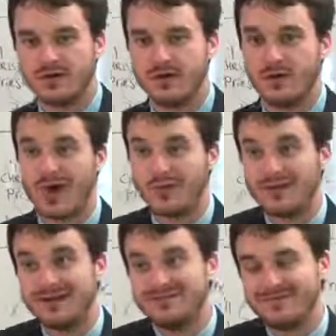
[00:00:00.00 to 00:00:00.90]
around
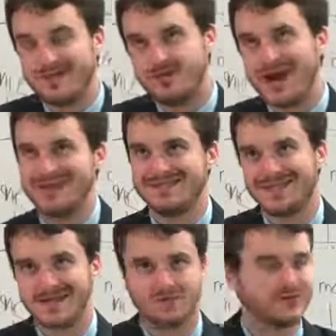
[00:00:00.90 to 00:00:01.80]
the United
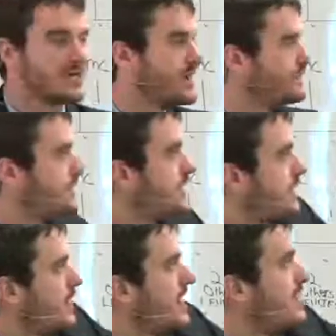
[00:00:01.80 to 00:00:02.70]
States, we'll say,
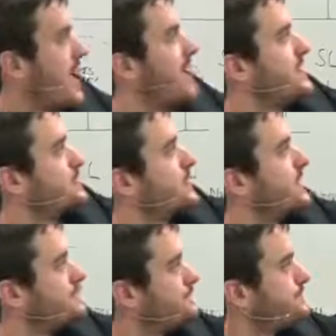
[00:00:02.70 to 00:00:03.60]
in that history.